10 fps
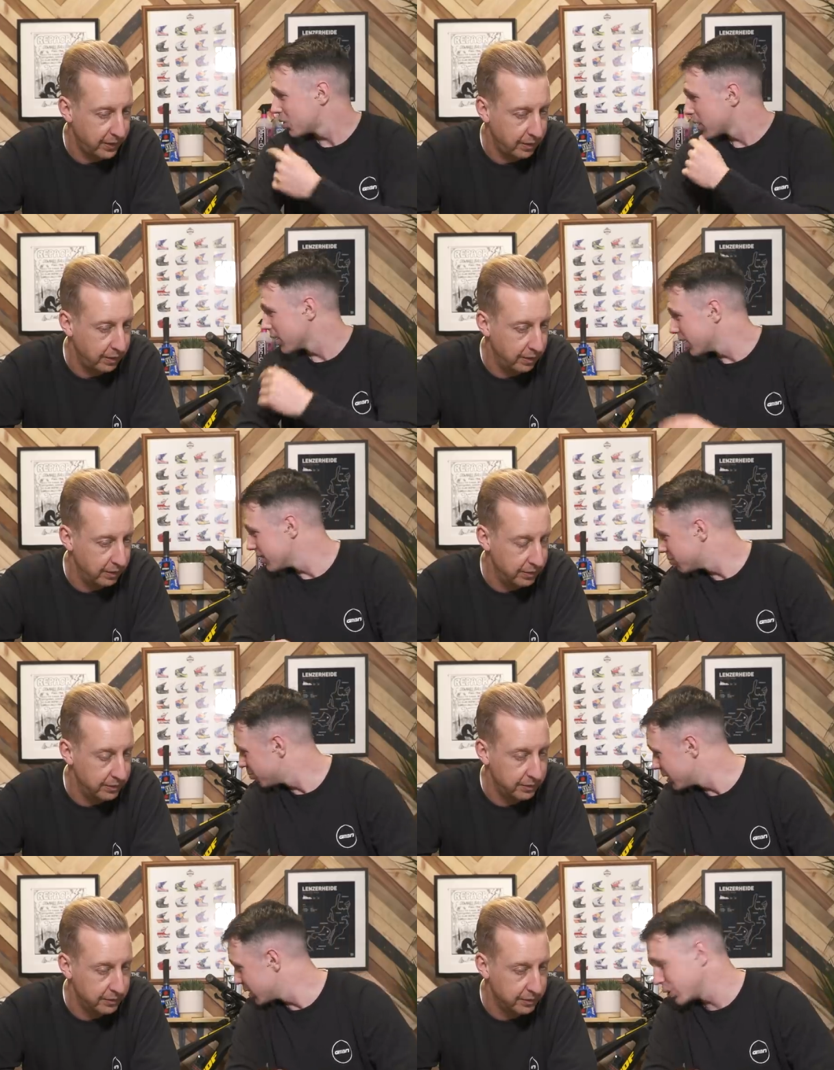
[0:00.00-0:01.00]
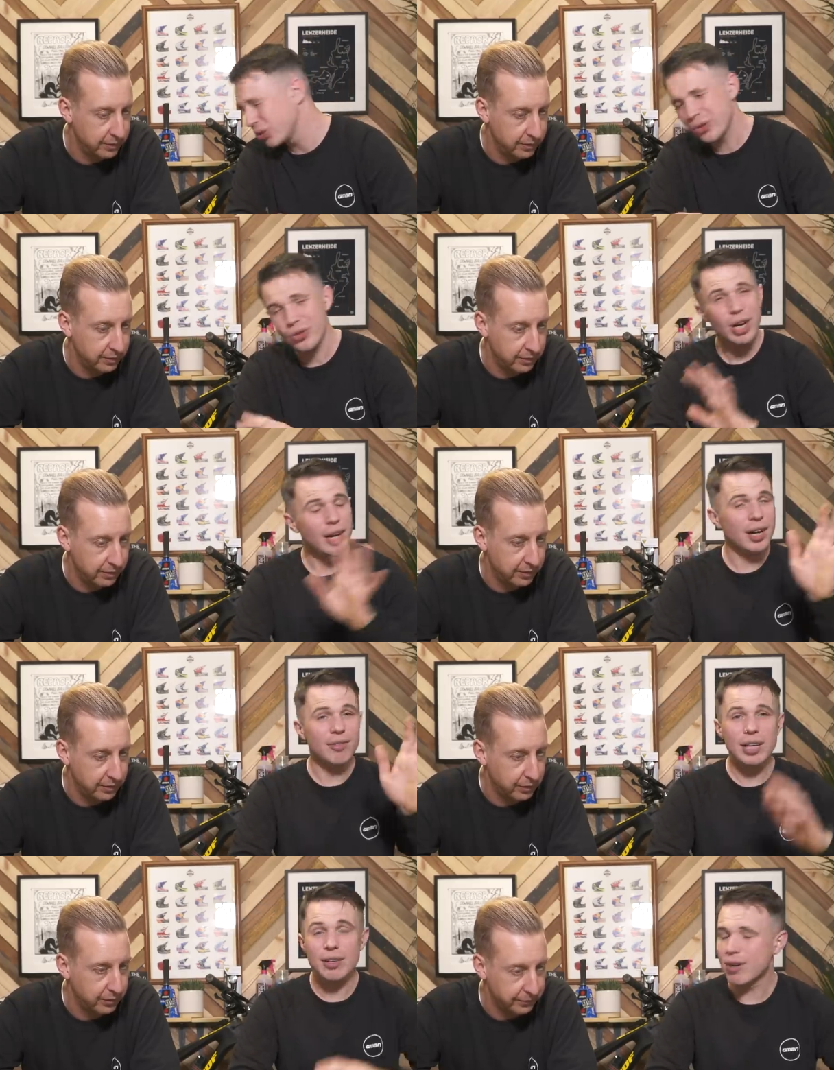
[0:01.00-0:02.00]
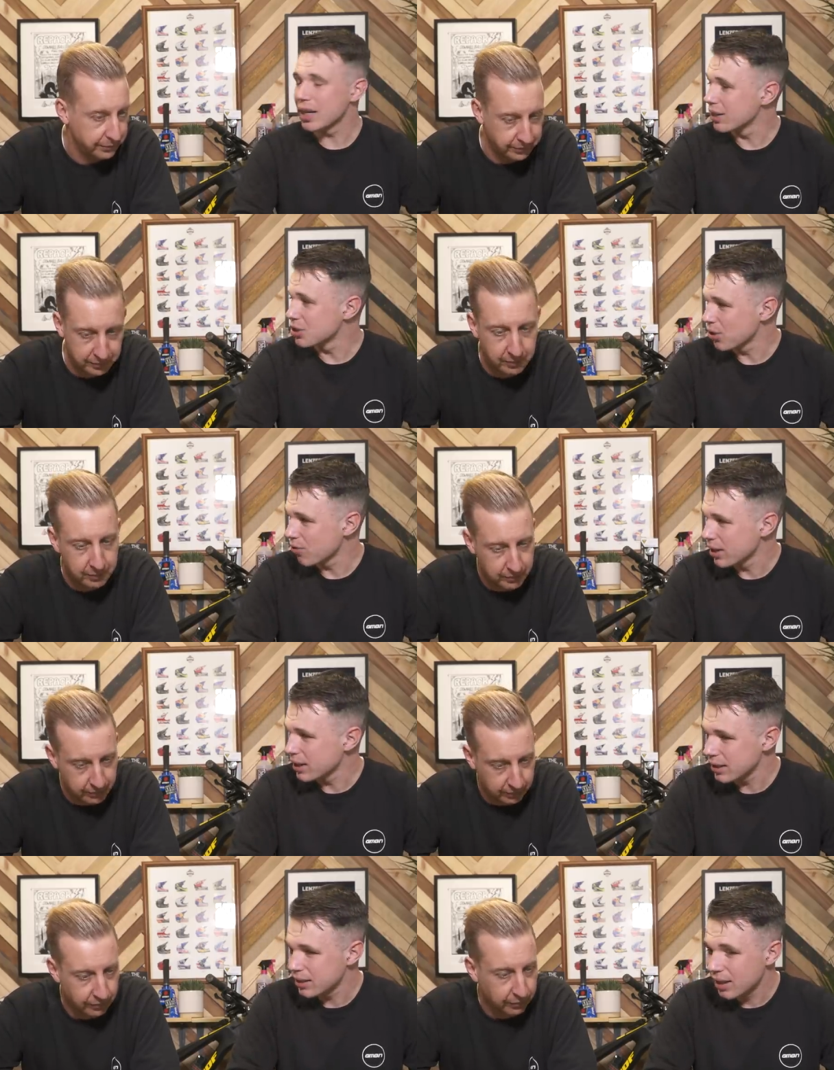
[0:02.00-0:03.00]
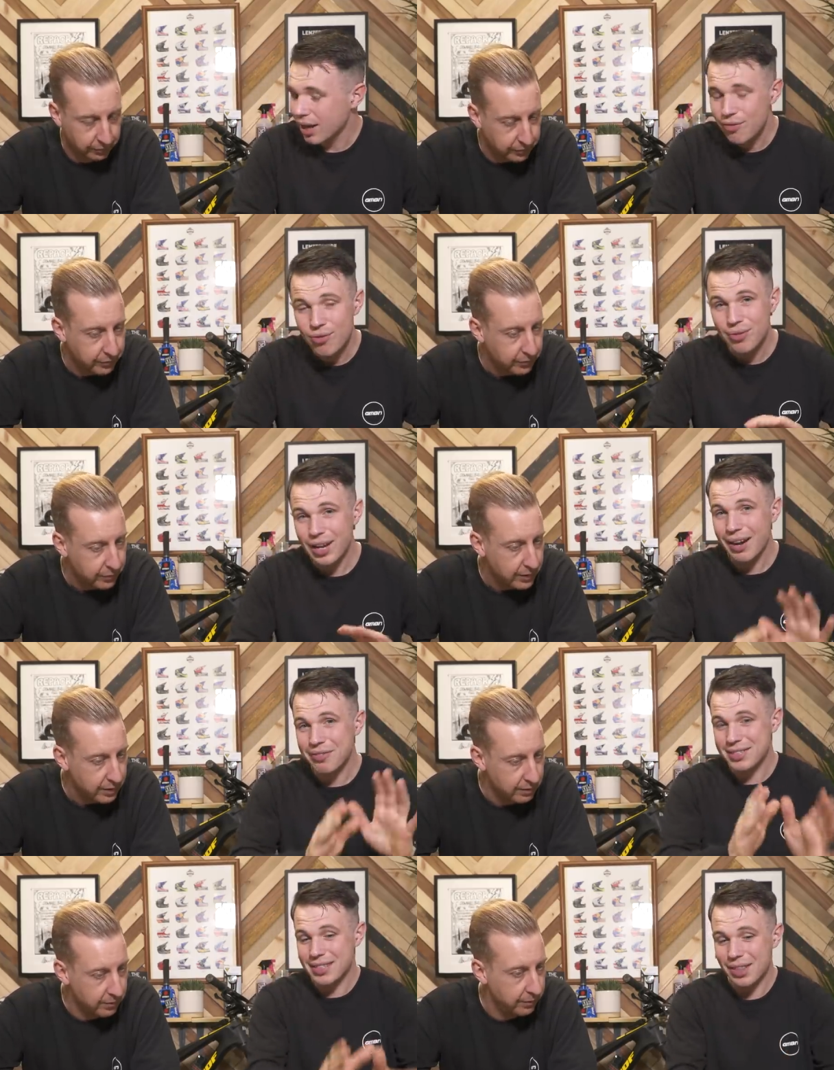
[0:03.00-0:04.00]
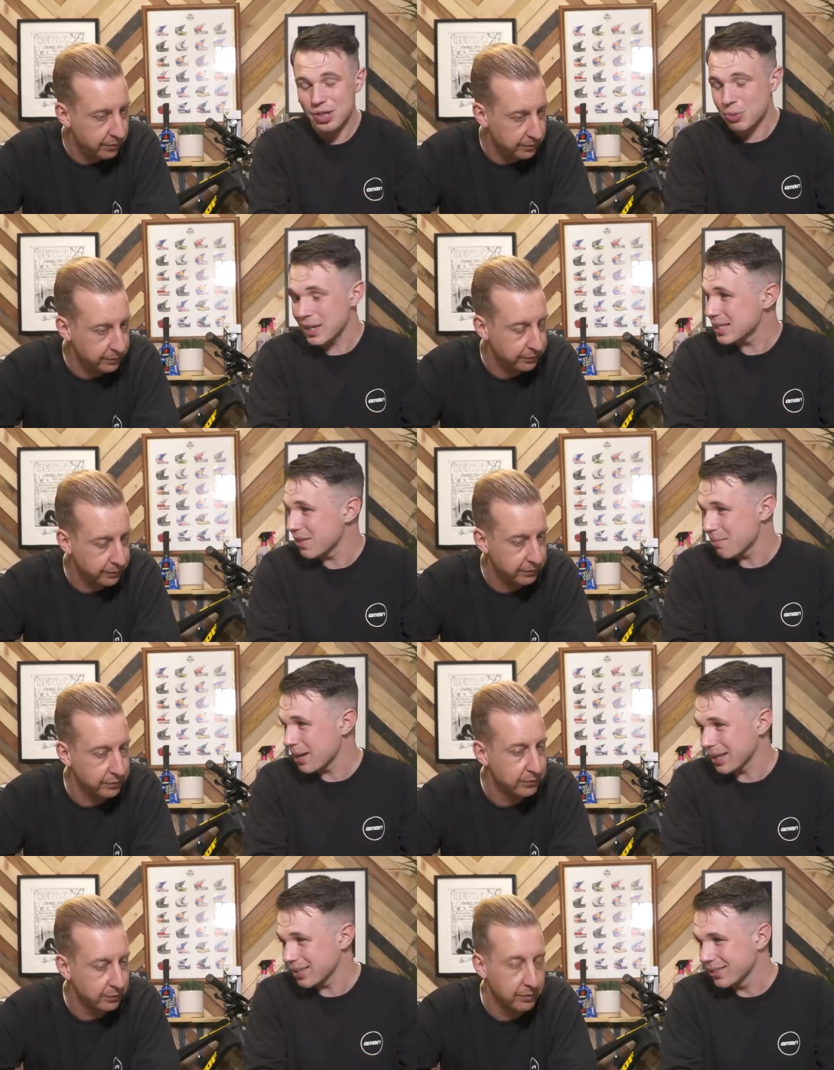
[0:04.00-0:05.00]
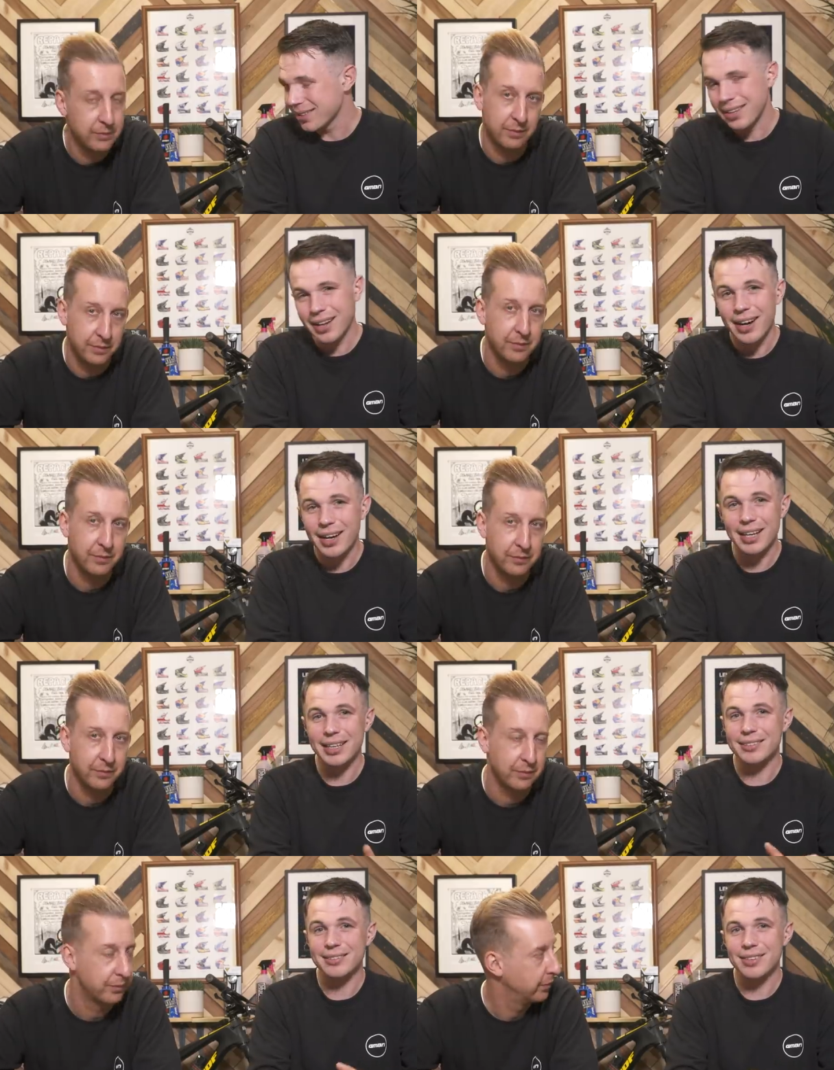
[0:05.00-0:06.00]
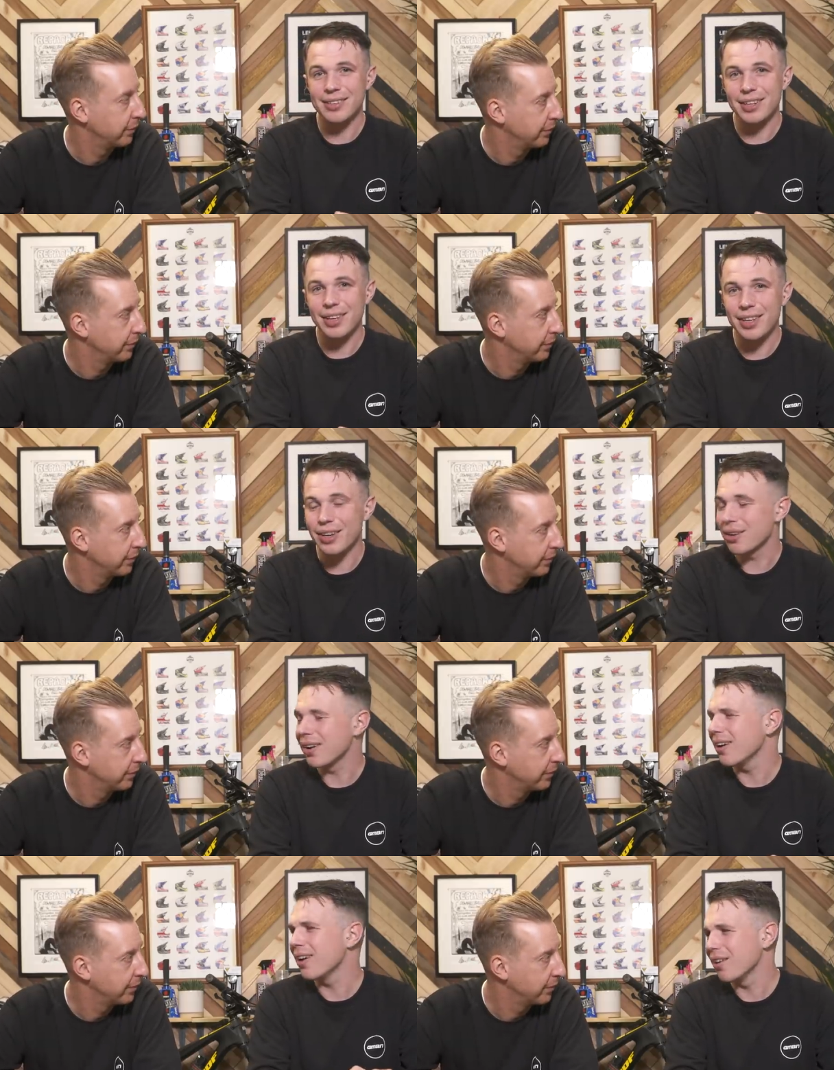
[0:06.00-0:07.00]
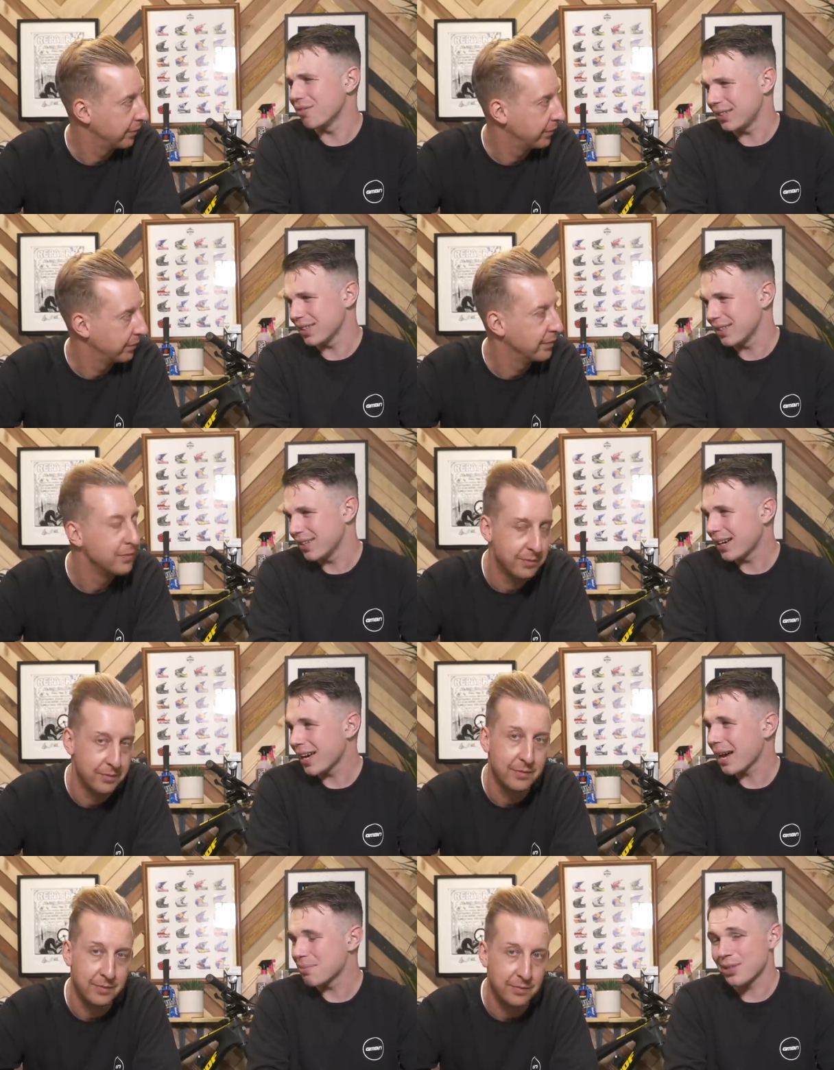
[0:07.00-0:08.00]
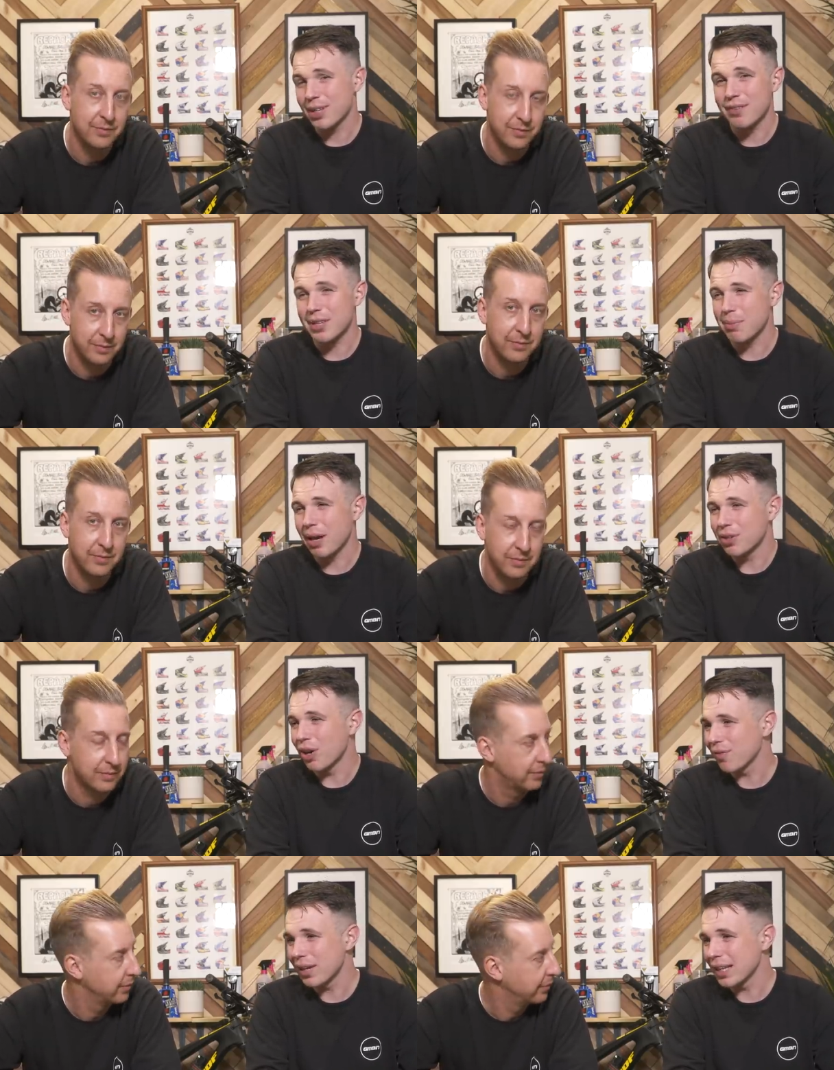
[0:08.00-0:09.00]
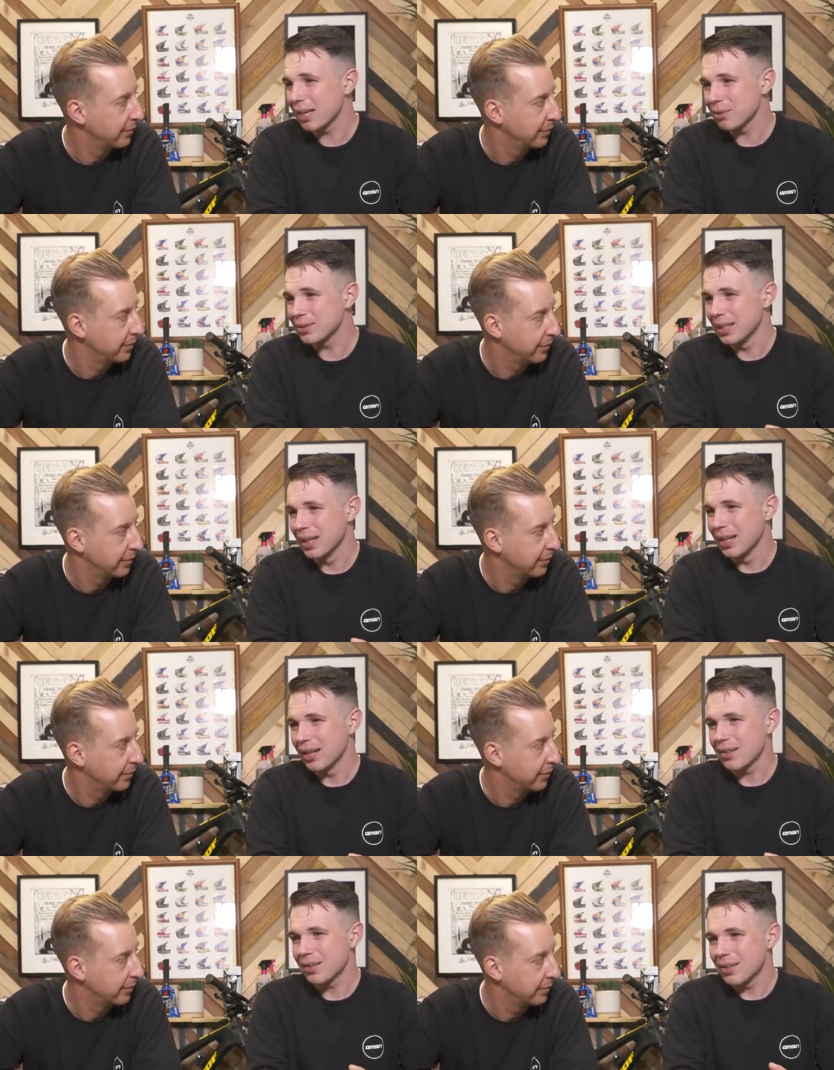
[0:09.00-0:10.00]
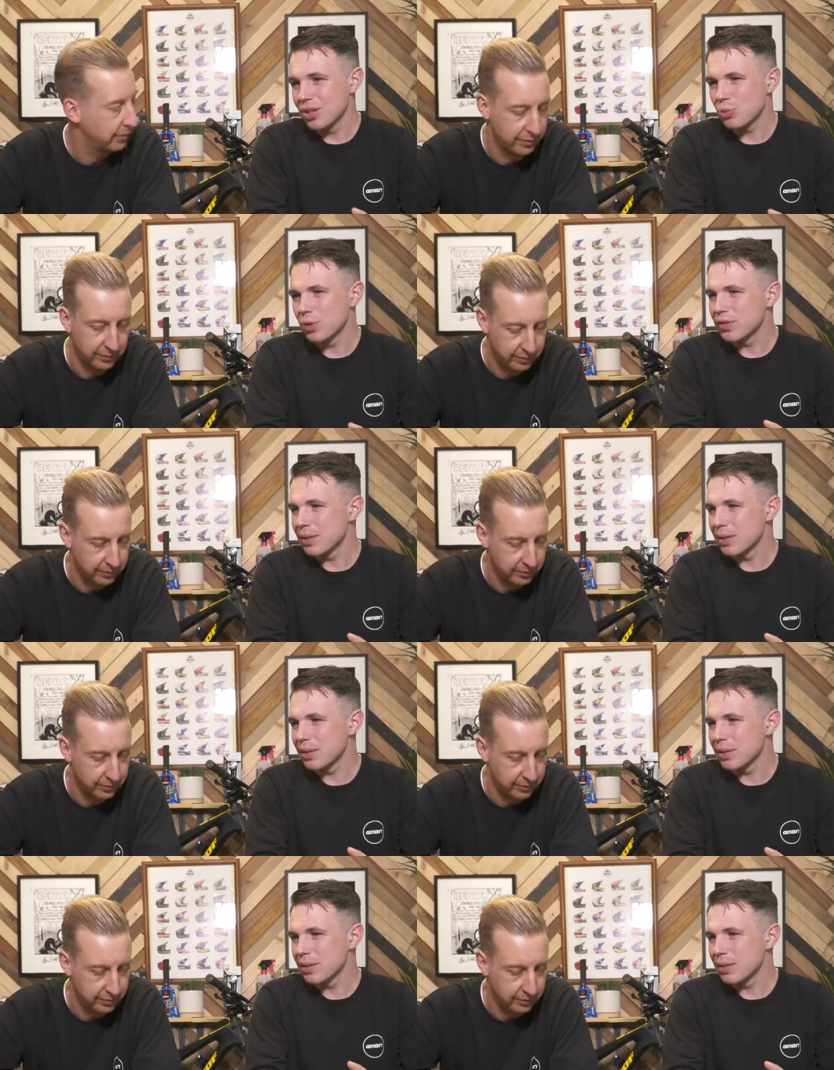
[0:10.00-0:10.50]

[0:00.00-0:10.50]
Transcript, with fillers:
Speaker 1: in 29 is great. I really really enjoy riding it. I have to say the 27 Mega, I you know loved it. I absolutely loved it. But I've got a feeling it was Nukeproof